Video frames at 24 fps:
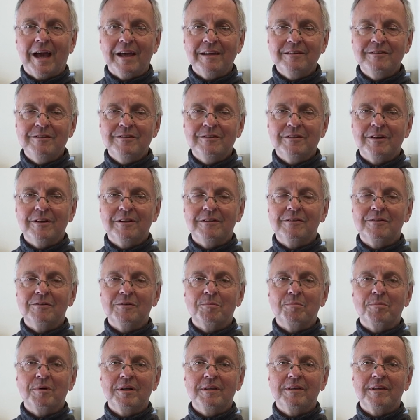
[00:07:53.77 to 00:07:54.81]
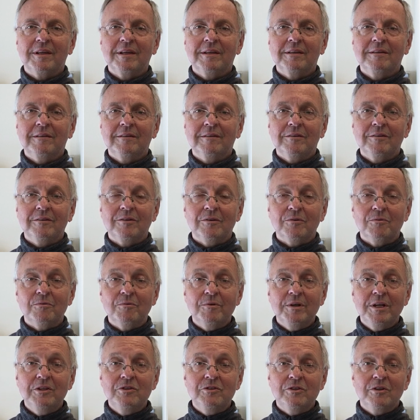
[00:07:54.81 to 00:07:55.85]
As you notice your breathing, you
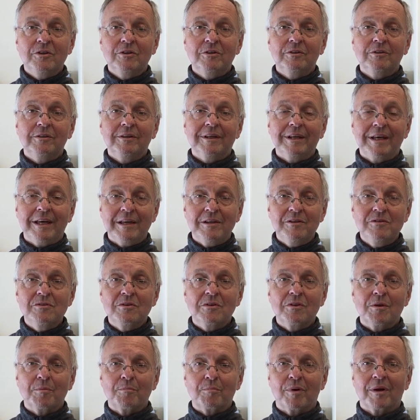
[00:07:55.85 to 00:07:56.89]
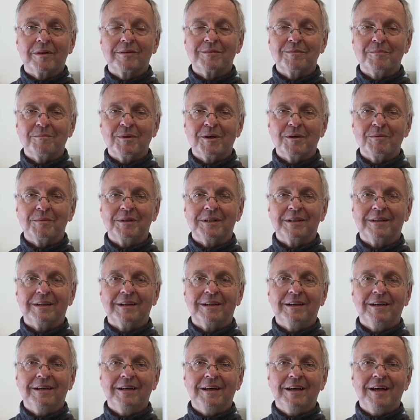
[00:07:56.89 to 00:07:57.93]
reach in into the present moment,
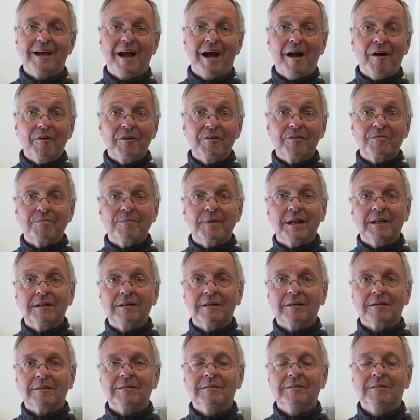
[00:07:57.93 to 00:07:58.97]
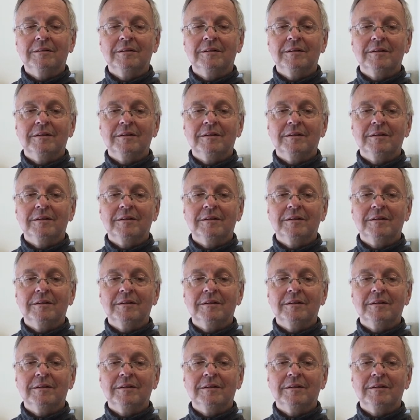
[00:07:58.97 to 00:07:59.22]
out of mental